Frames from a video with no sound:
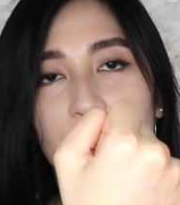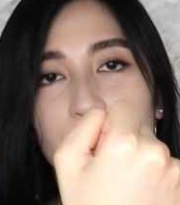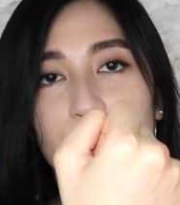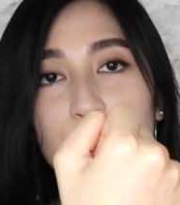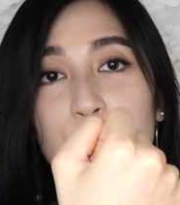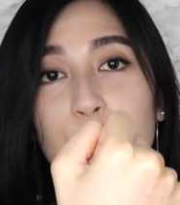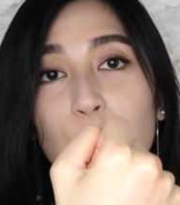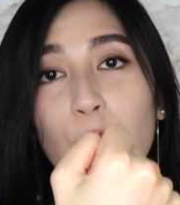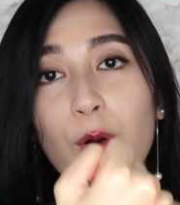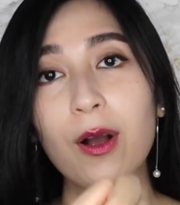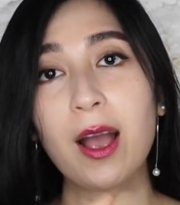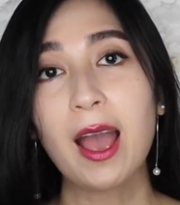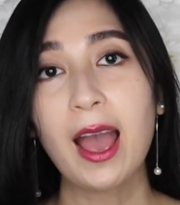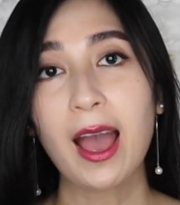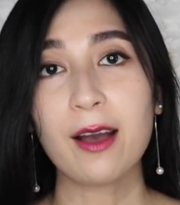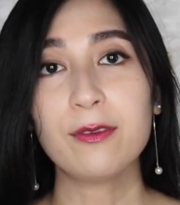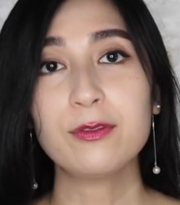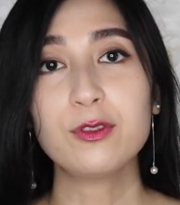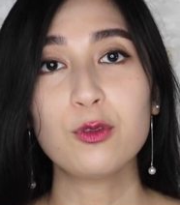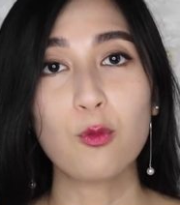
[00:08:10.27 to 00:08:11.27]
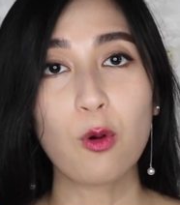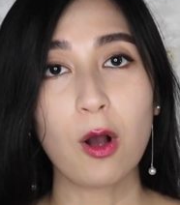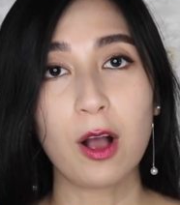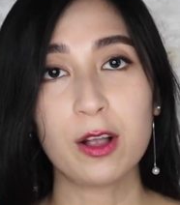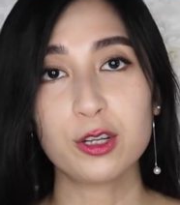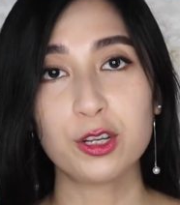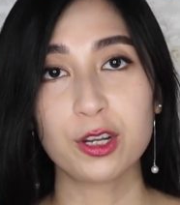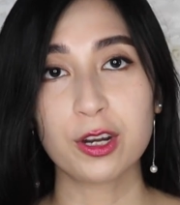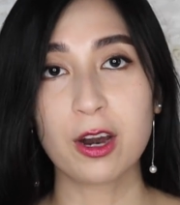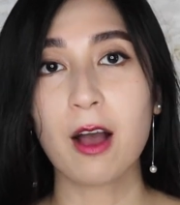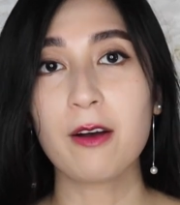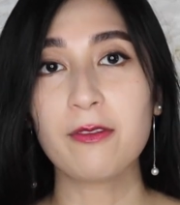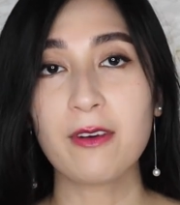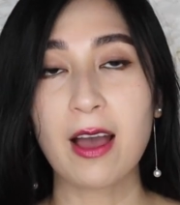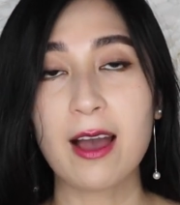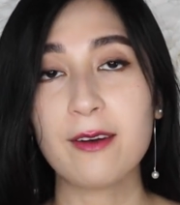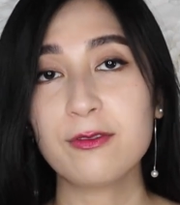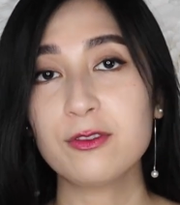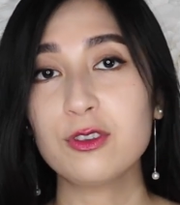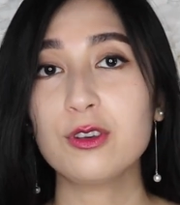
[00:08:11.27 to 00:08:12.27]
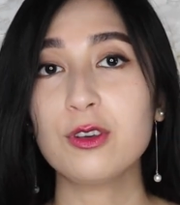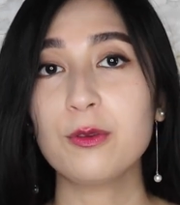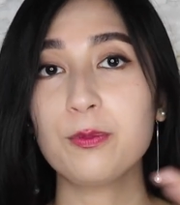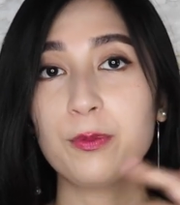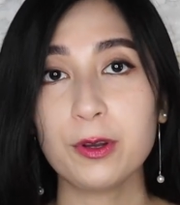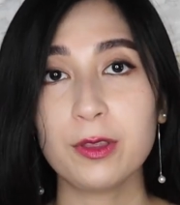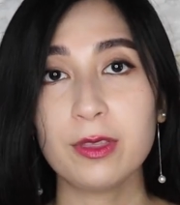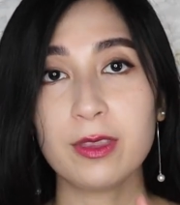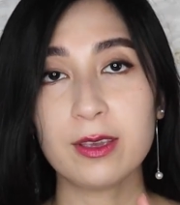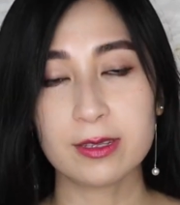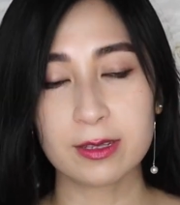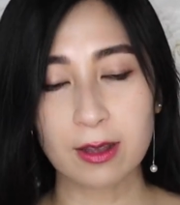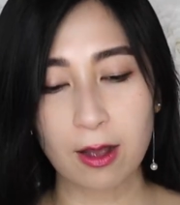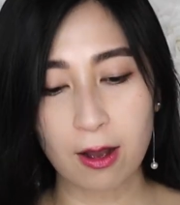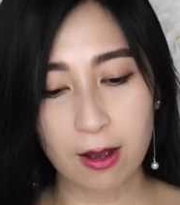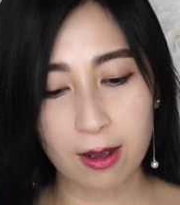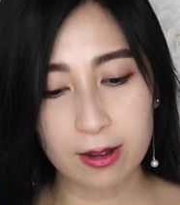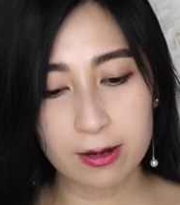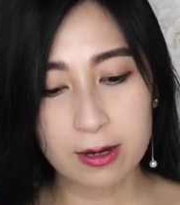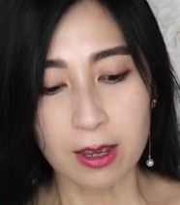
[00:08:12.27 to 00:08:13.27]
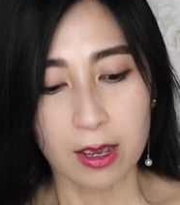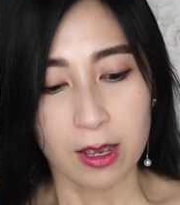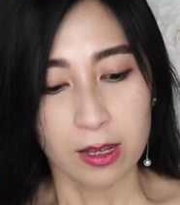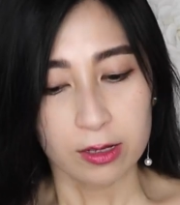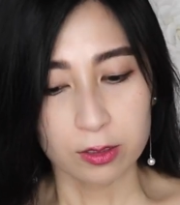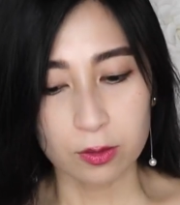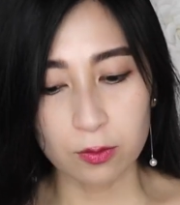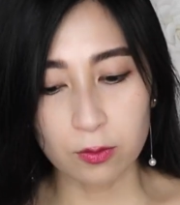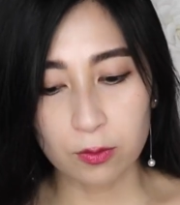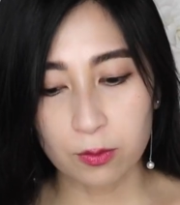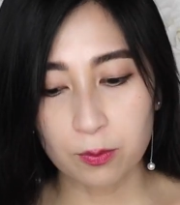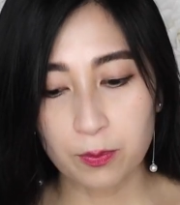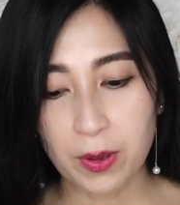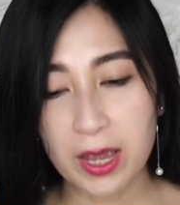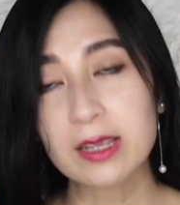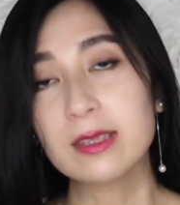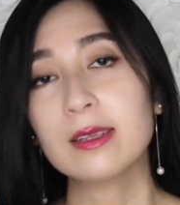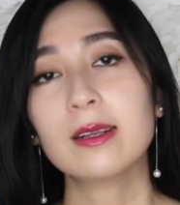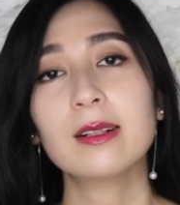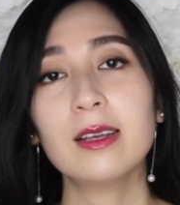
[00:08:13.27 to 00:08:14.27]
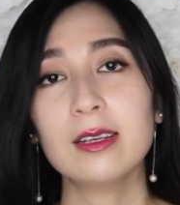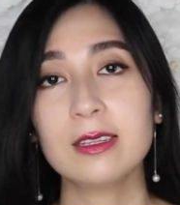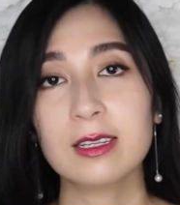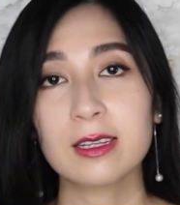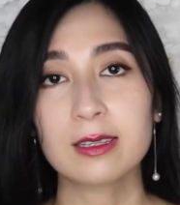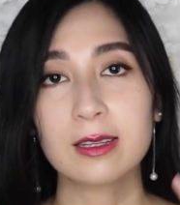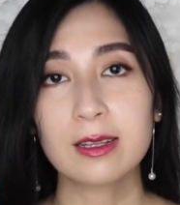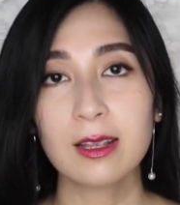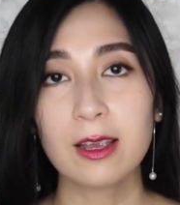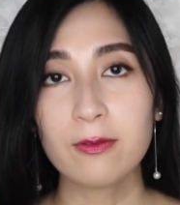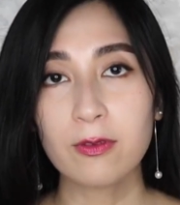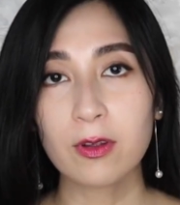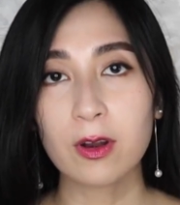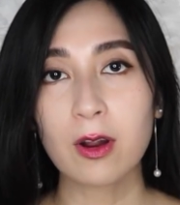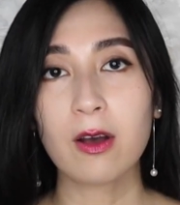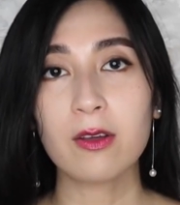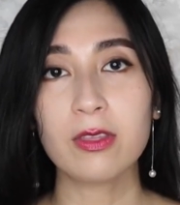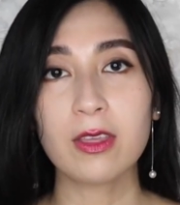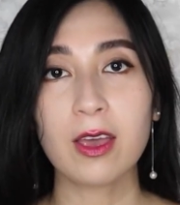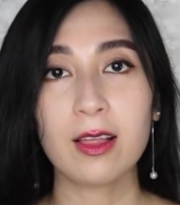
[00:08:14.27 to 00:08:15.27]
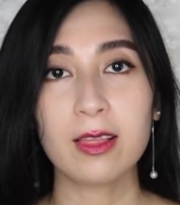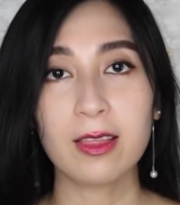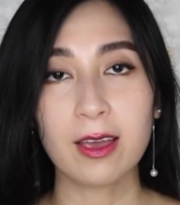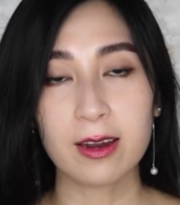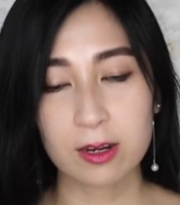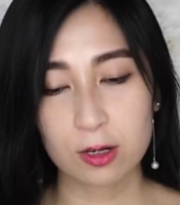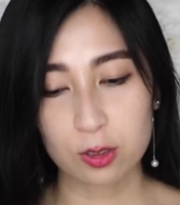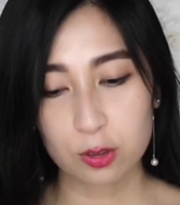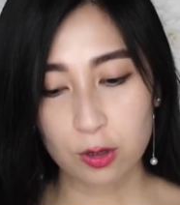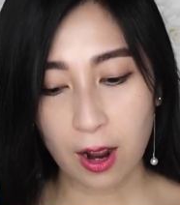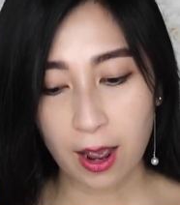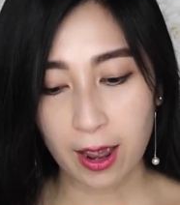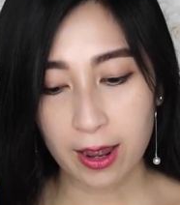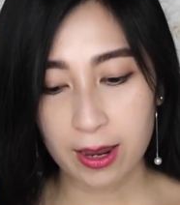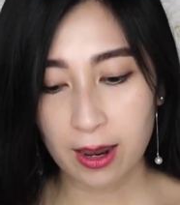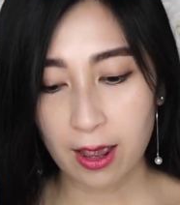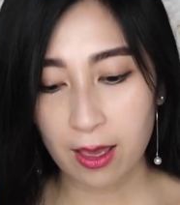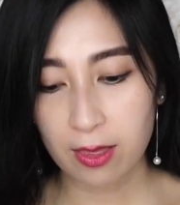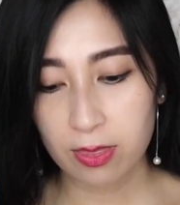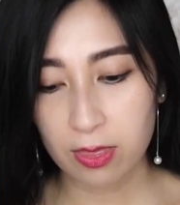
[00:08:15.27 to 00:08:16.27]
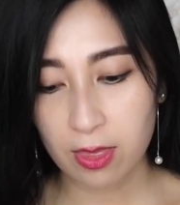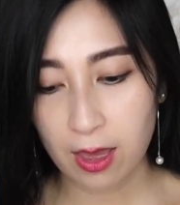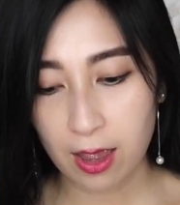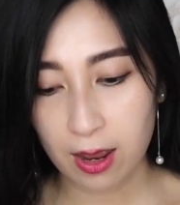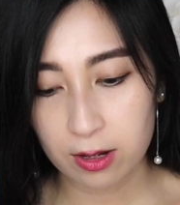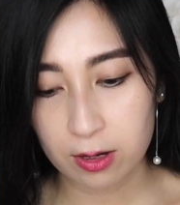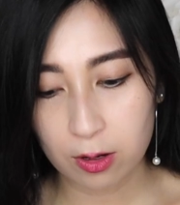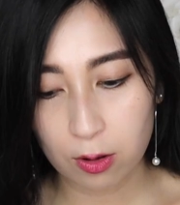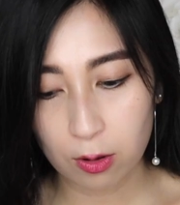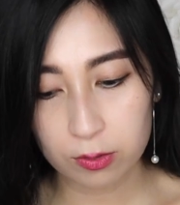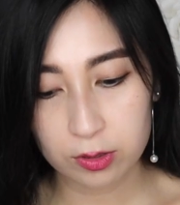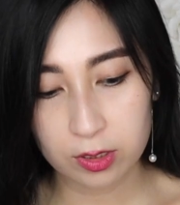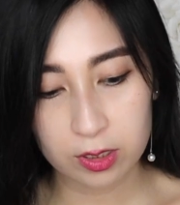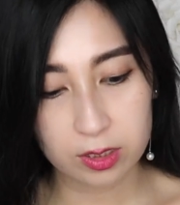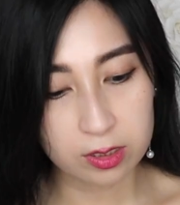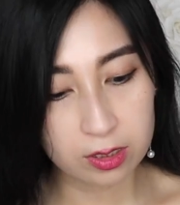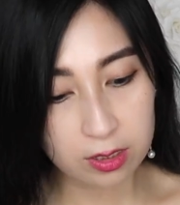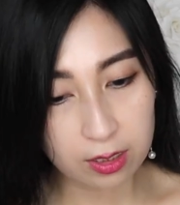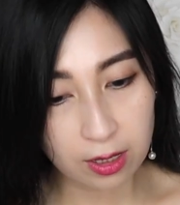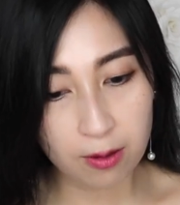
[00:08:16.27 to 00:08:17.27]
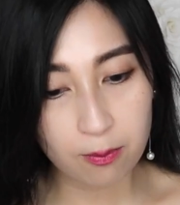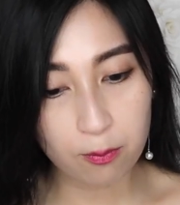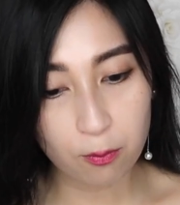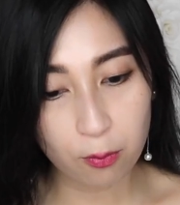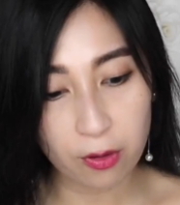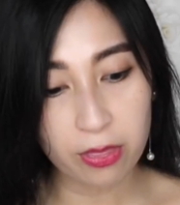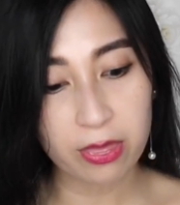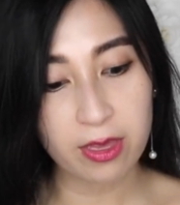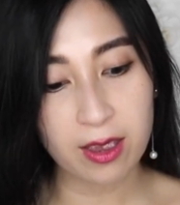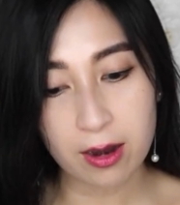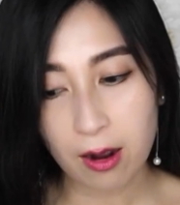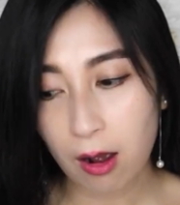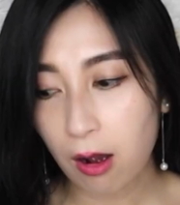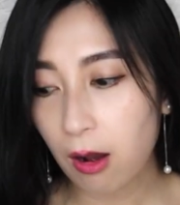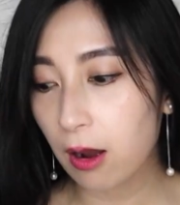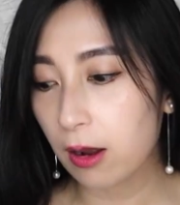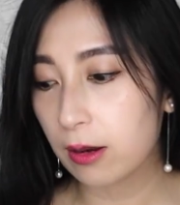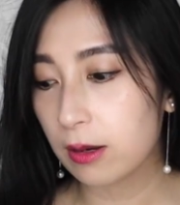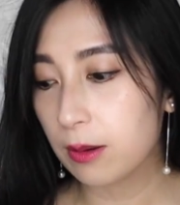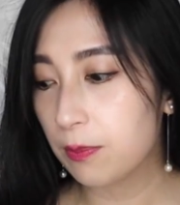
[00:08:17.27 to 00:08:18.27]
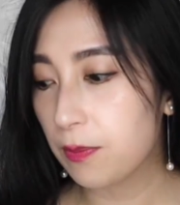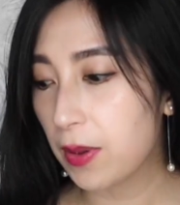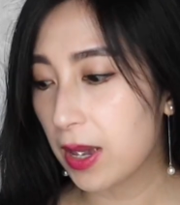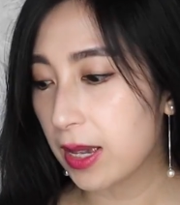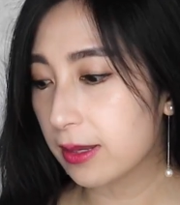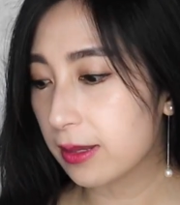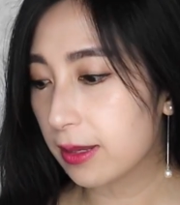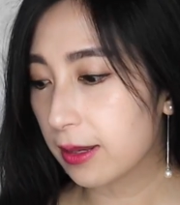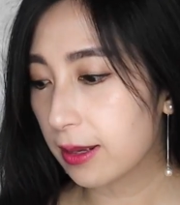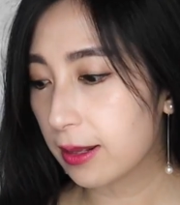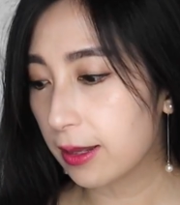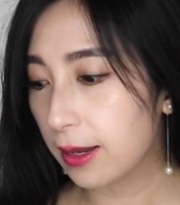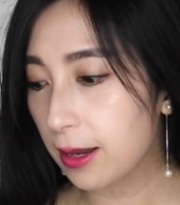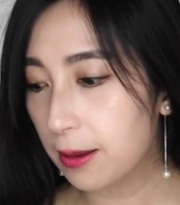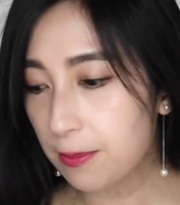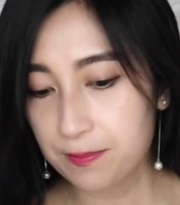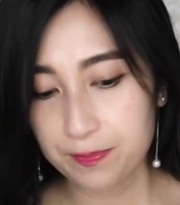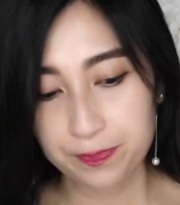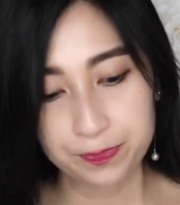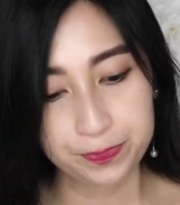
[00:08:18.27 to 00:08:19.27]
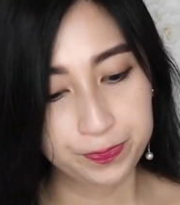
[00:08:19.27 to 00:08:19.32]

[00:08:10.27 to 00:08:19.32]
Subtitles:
You don't have to wash it off after you put this on, so you basically just leave it on there, let it dry, and then go to sleep with it on, basically.